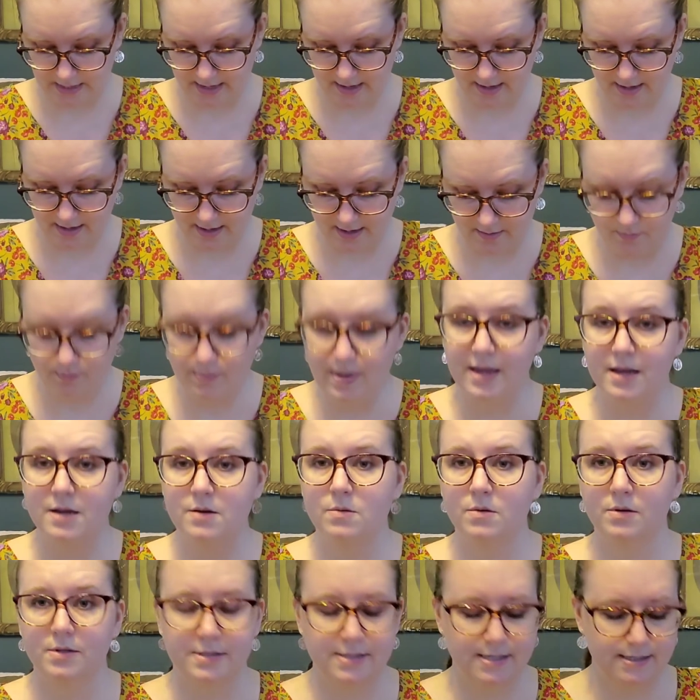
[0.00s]
it, it
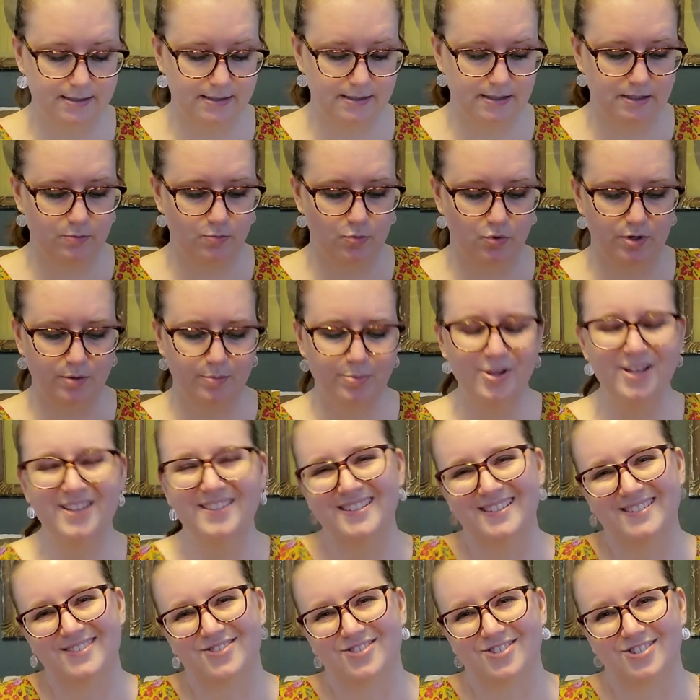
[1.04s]
made sense this morning.
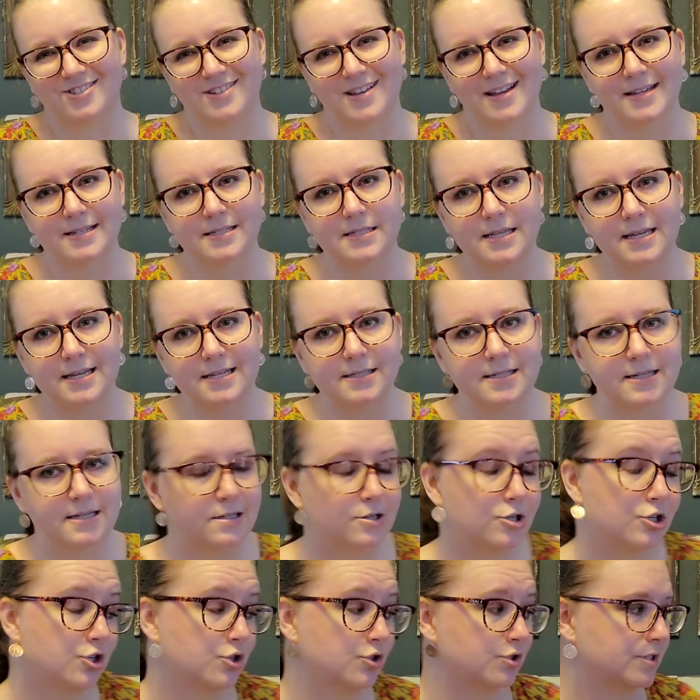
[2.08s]
Plus, it's just nice, easy
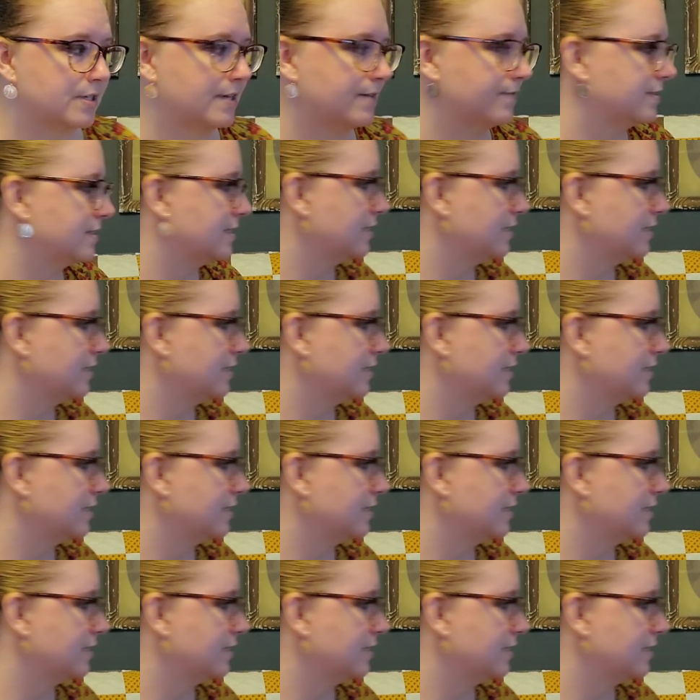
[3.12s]
New Year's Eve